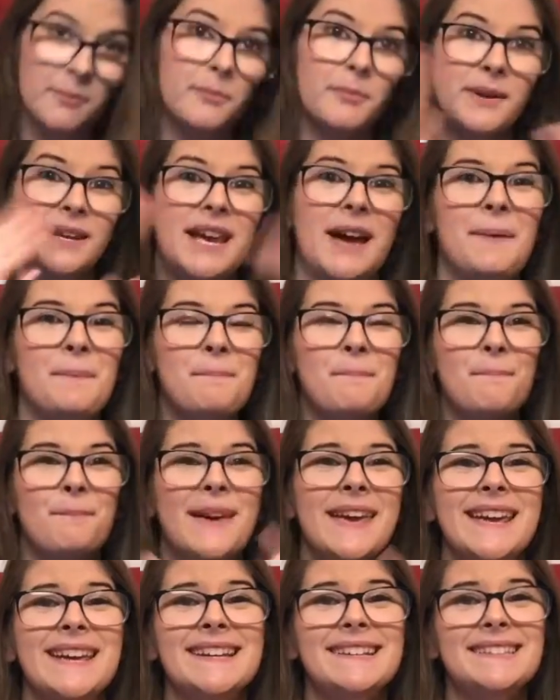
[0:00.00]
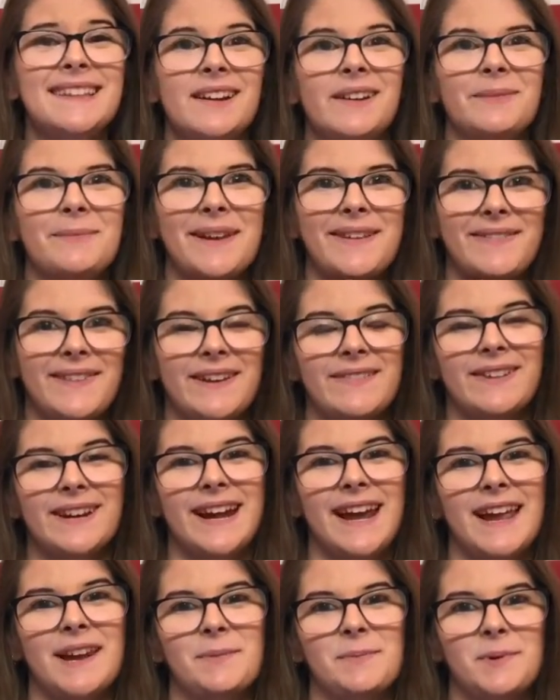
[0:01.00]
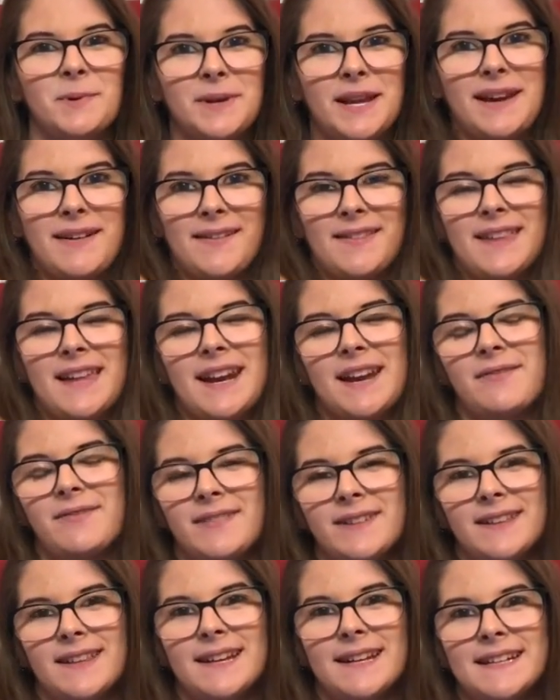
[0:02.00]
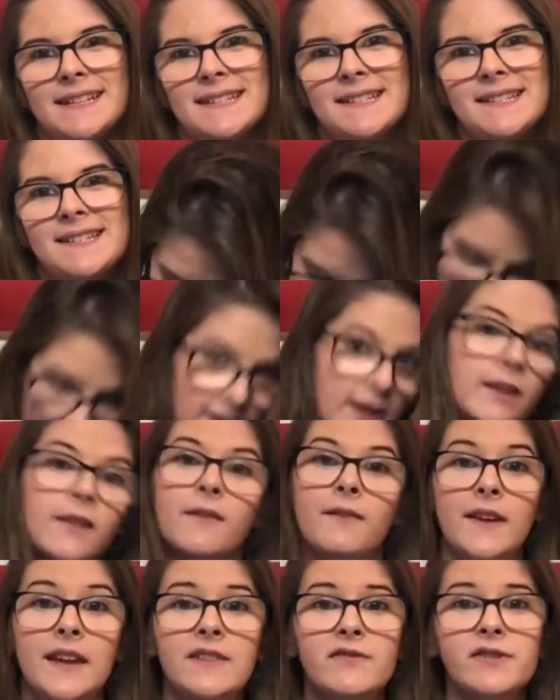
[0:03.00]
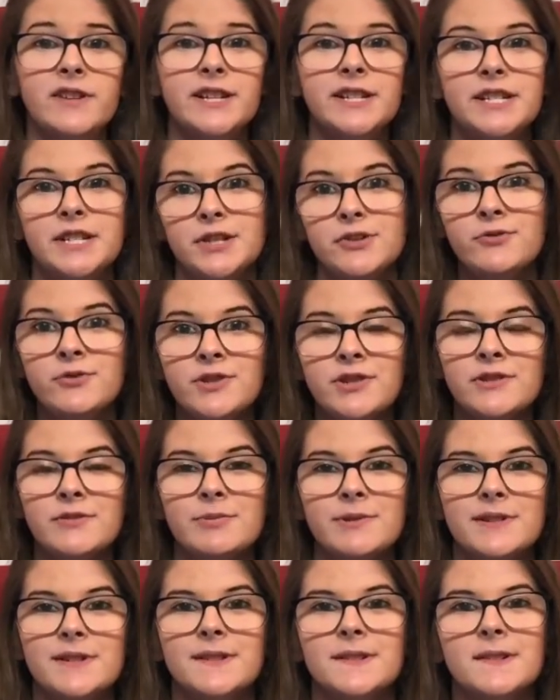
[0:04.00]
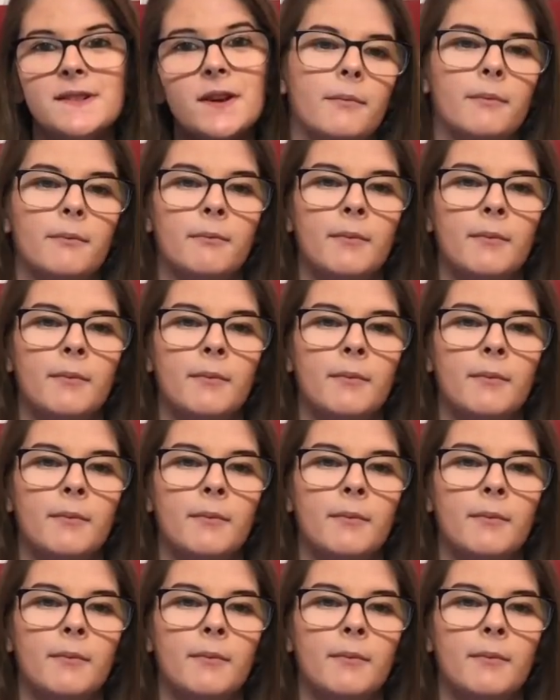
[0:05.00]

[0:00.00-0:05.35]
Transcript: But yeah, pigs are my favorite animal now that I've realized. Favorite YouTubers?